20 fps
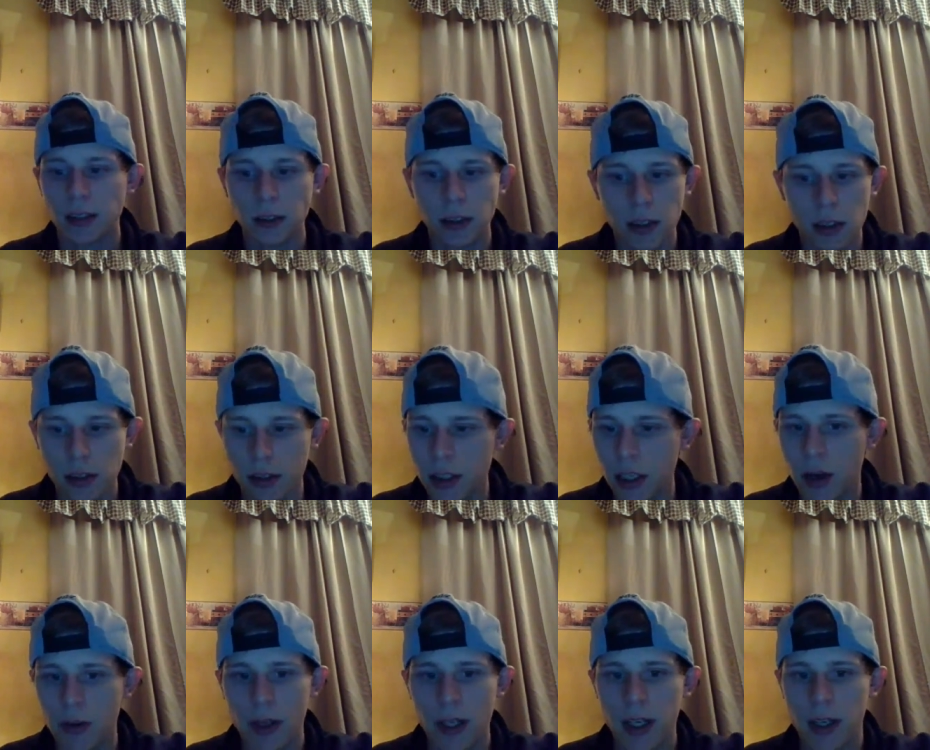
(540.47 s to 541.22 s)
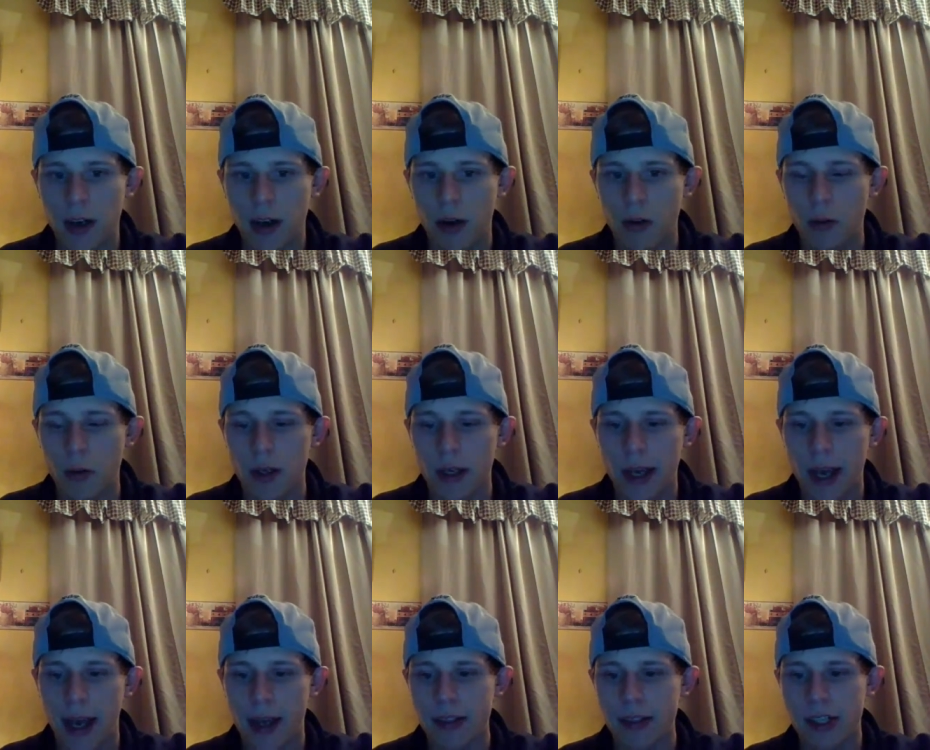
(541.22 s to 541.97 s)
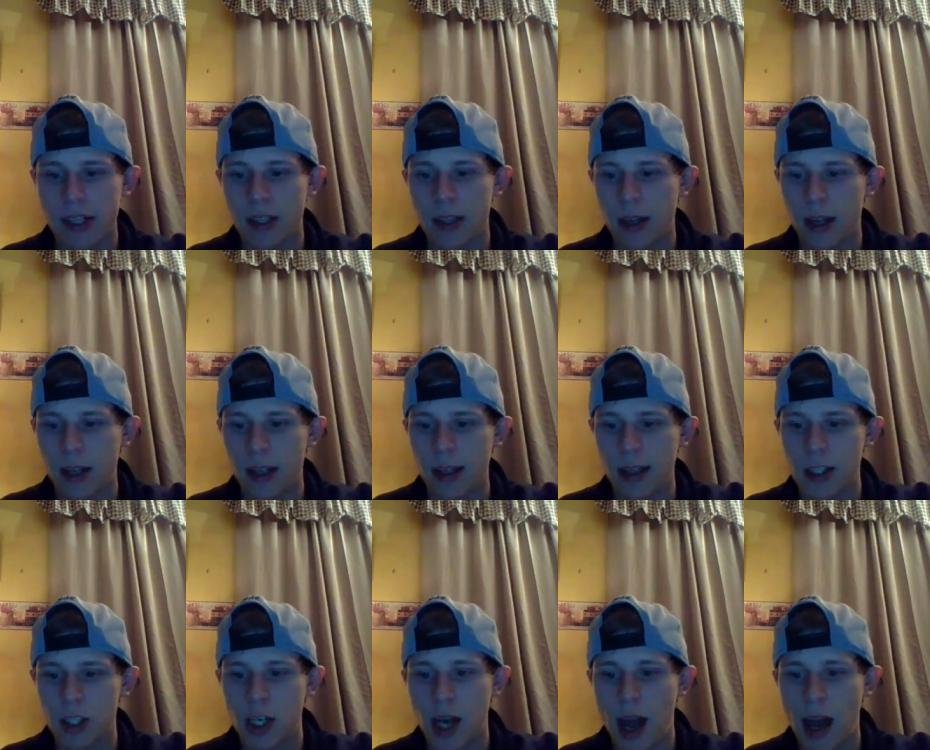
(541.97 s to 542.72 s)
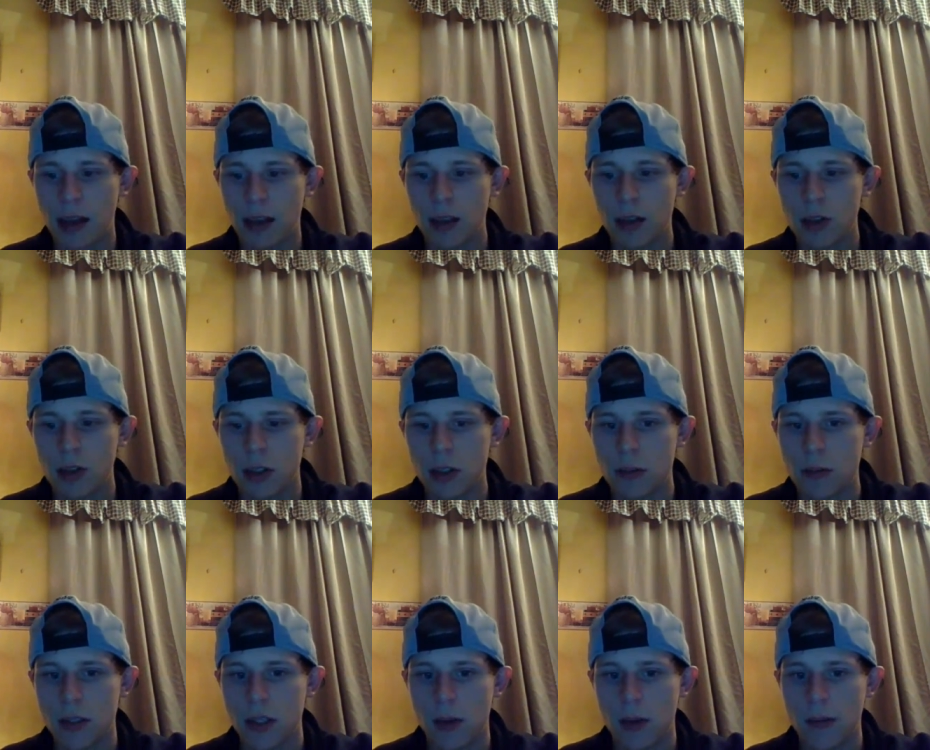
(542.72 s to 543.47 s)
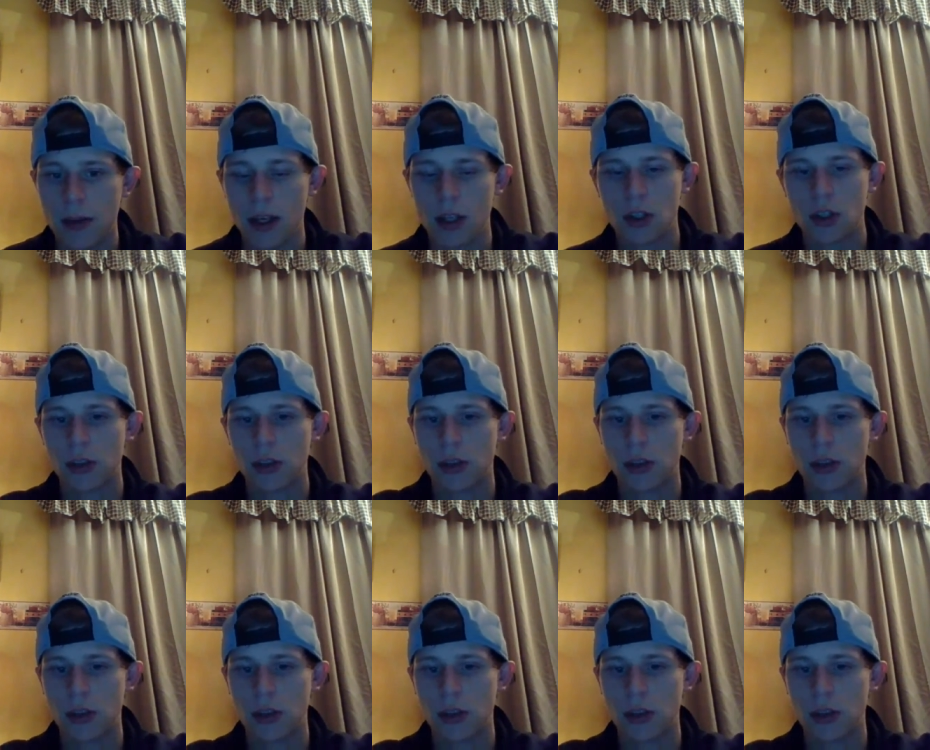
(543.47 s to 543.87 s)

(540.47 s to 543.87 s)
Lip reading: No, Nico, we can't see the chat in YouTube. So make sure